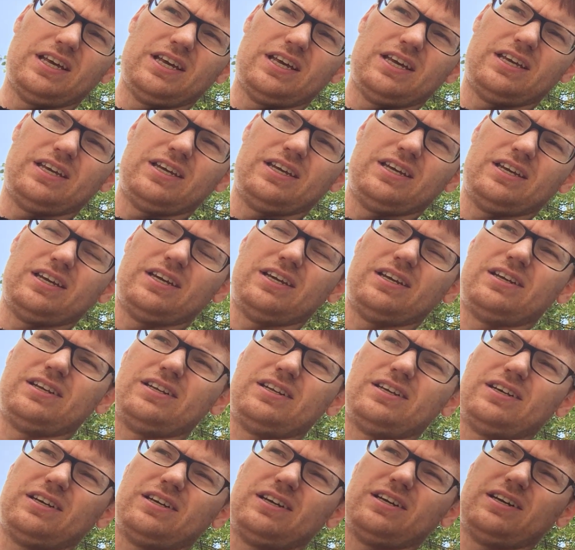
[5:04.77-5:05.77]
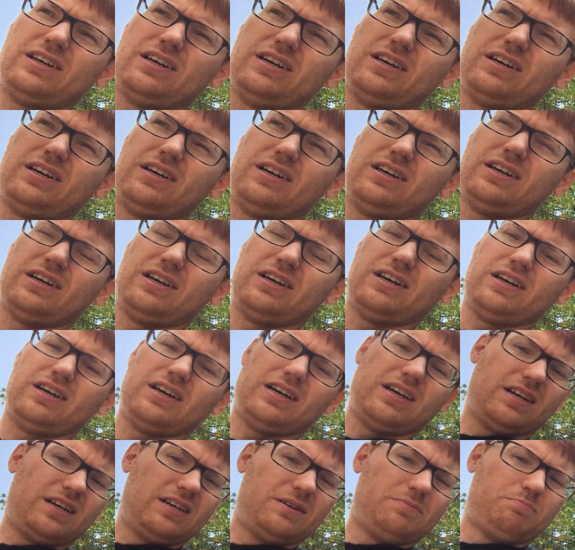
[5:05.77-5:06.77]
and
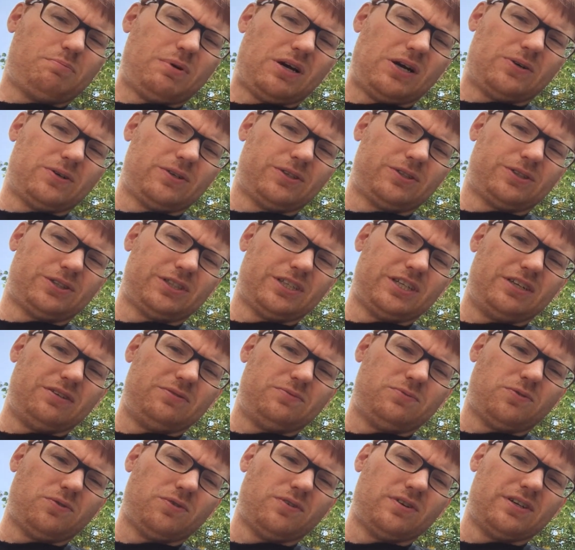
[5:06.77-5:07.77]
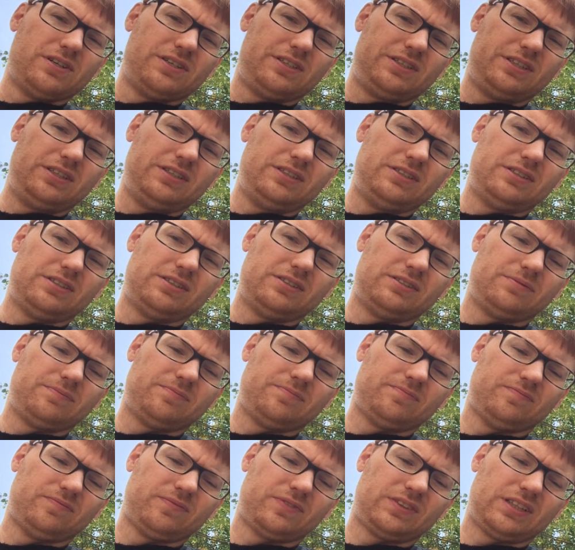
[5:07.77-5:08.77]
powertrain warranties.
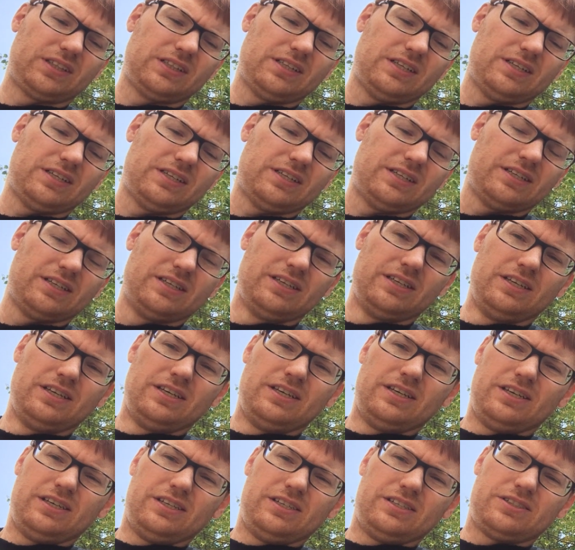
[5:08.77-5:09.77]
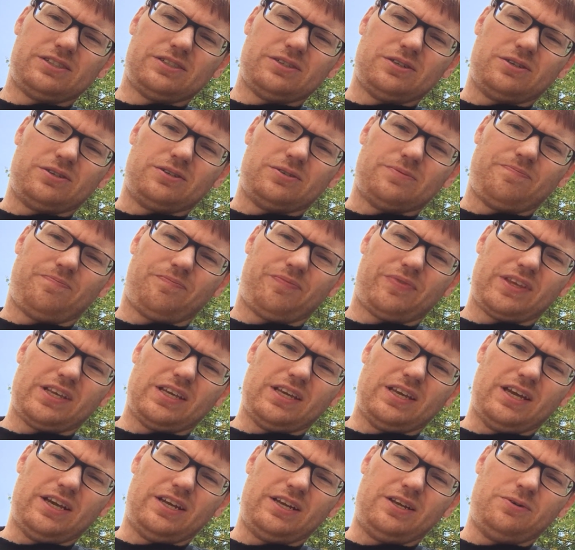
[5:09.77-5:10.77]
So
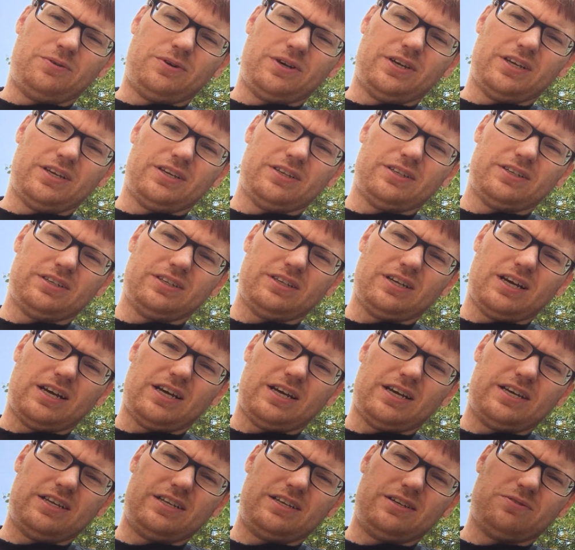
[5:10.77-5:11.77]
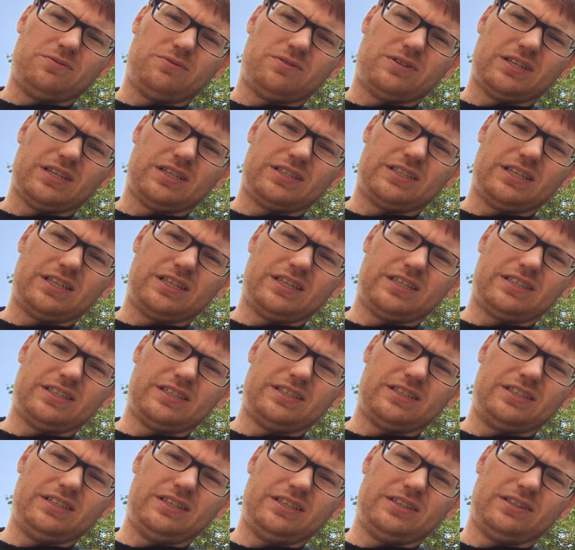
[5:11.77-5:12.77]
anyway, I didn't want to take it to
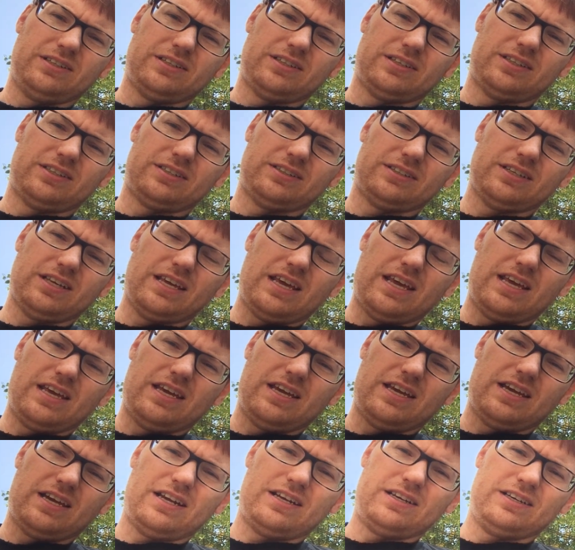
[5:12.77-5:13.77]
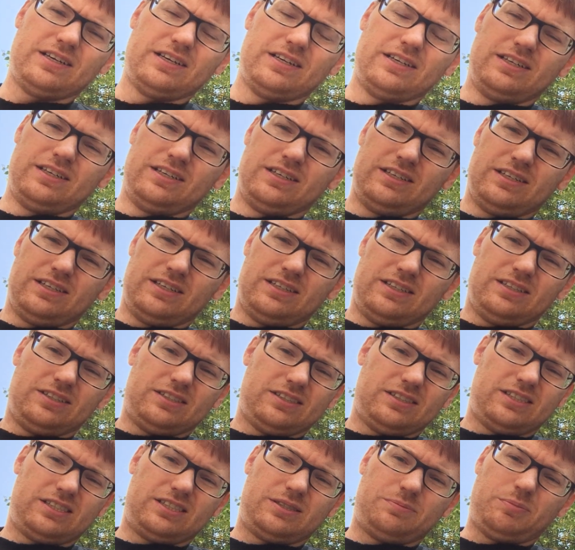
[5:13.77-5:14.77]
the dealer and
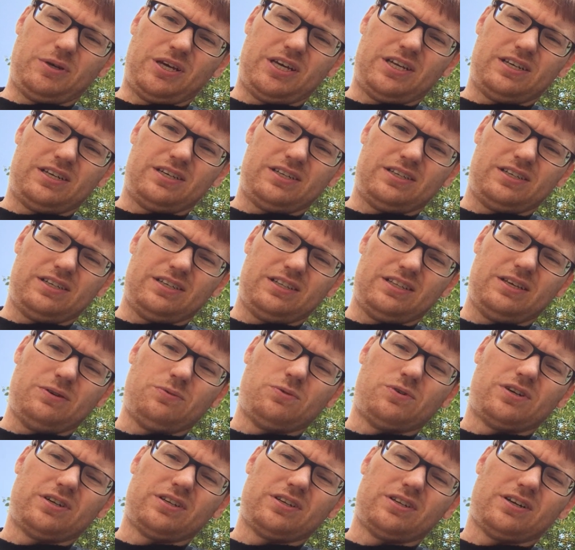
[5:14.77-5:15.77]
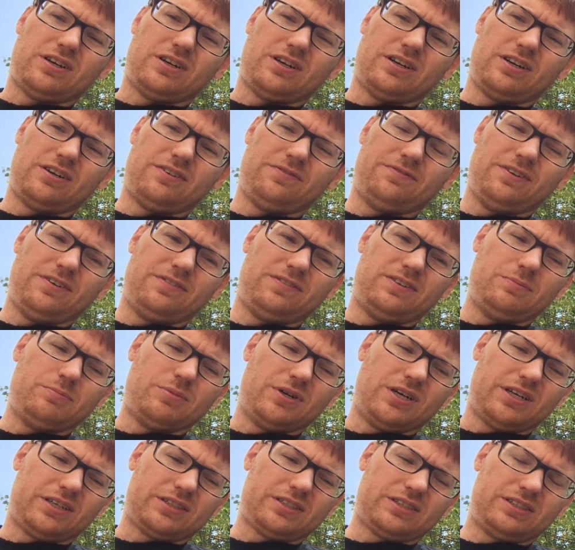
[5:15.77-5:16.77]
spend, they wanted 150
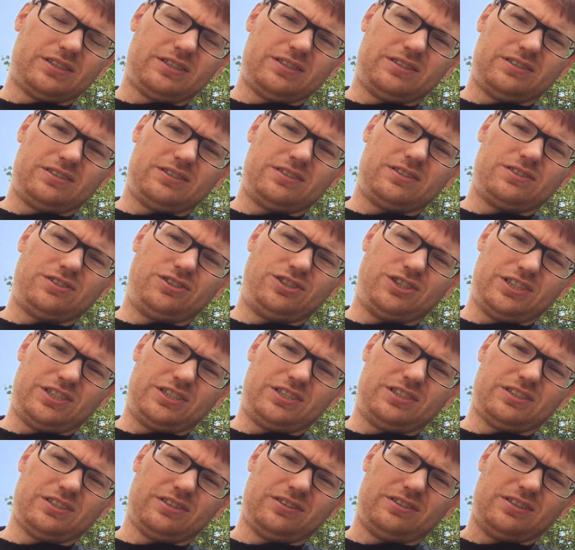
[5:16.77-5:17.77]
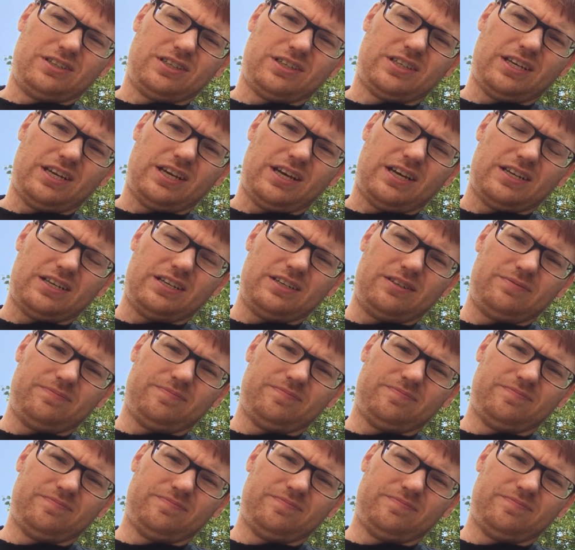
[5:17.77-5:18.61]
bucks just to look at it.